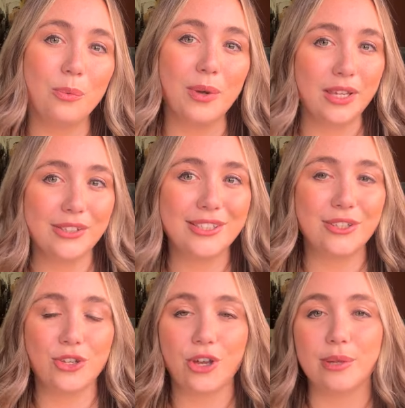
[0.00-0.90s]
we use the
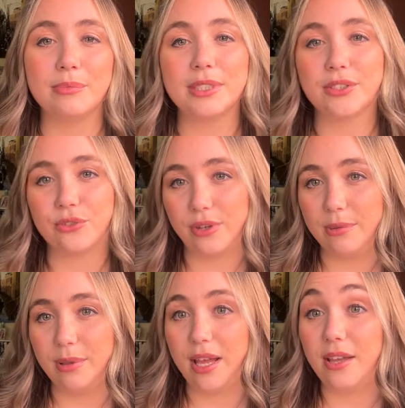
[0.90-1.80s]
terms
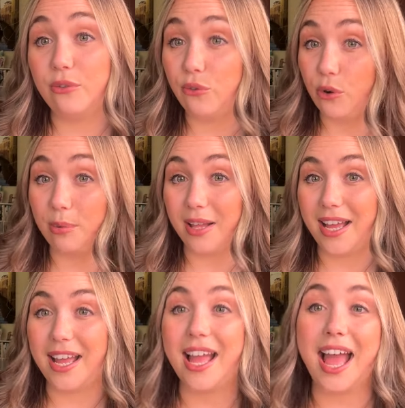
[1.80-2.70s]
3-ply,
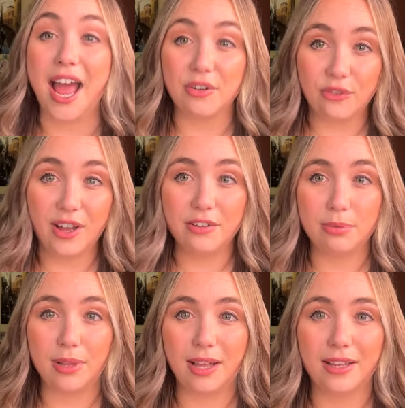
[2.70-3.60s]
4-ply, and
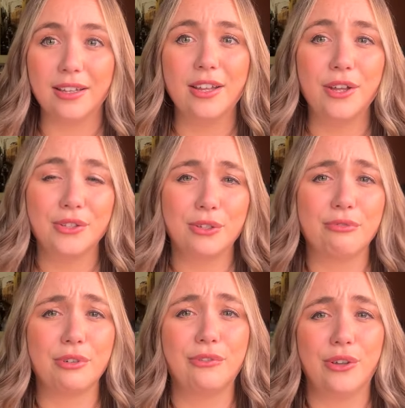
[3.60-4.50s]
5-ply to
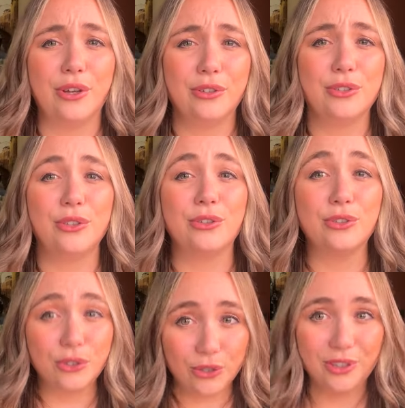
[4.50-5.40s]
refer to
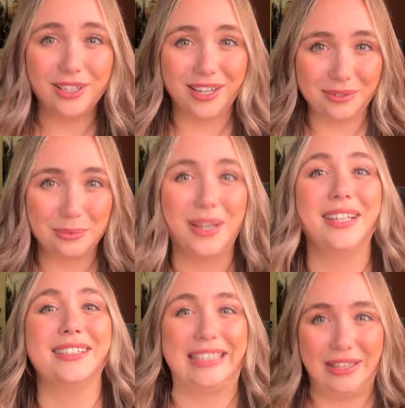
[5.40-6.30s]
2 yarn
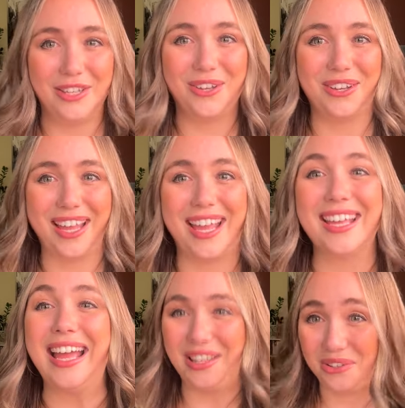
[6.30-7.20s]
weights in the
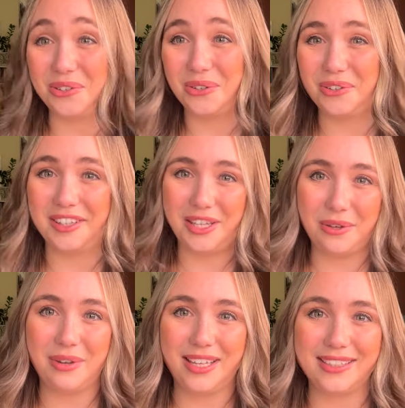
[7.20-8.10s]
UK and 2 in the
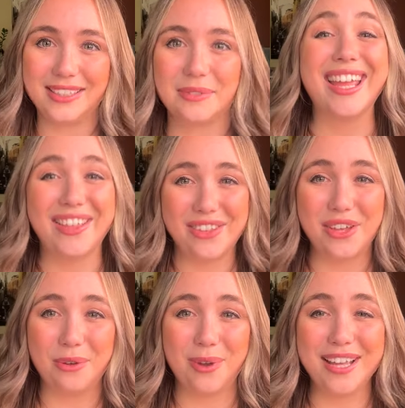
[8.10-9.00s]
US. In the
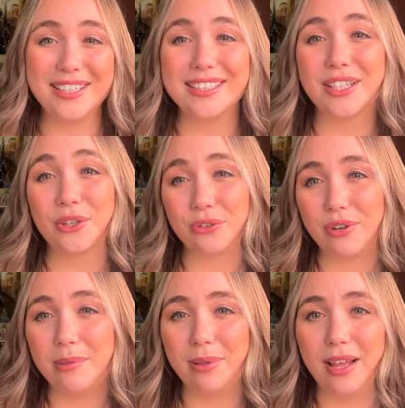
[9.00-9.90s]
US,
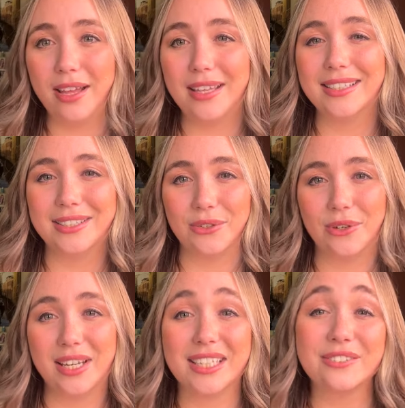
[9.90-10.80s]
3-ply is
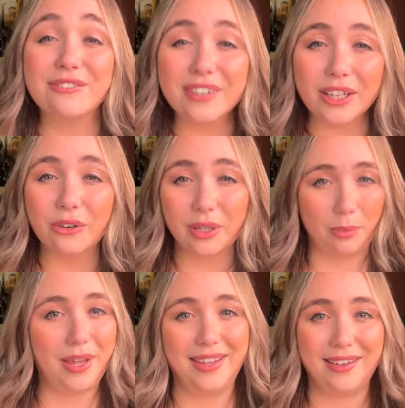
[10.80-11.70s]
known as fingering
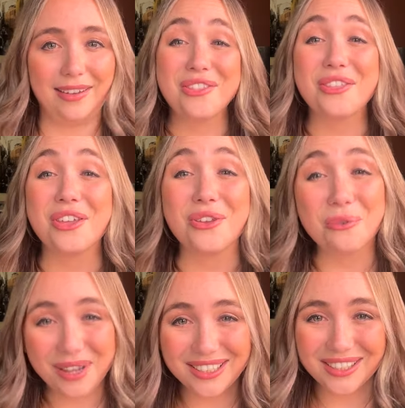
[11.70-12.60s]
weight yarn. The
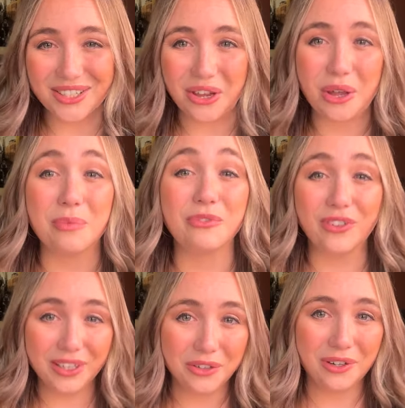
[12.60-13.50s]
US term
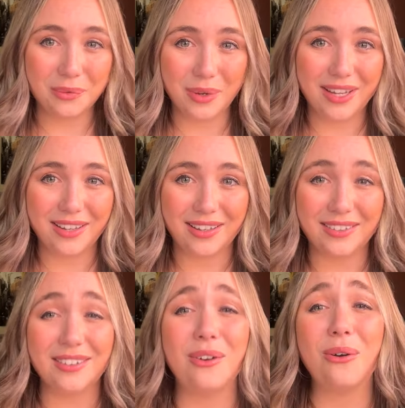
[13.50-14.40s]
fingering weight
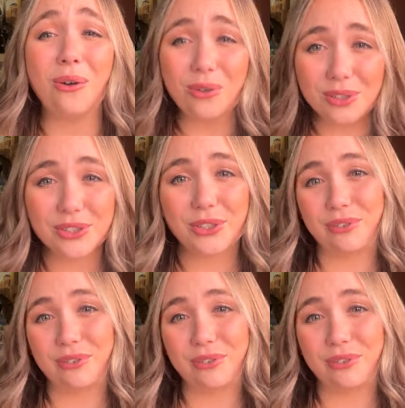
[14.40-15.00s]
yarn also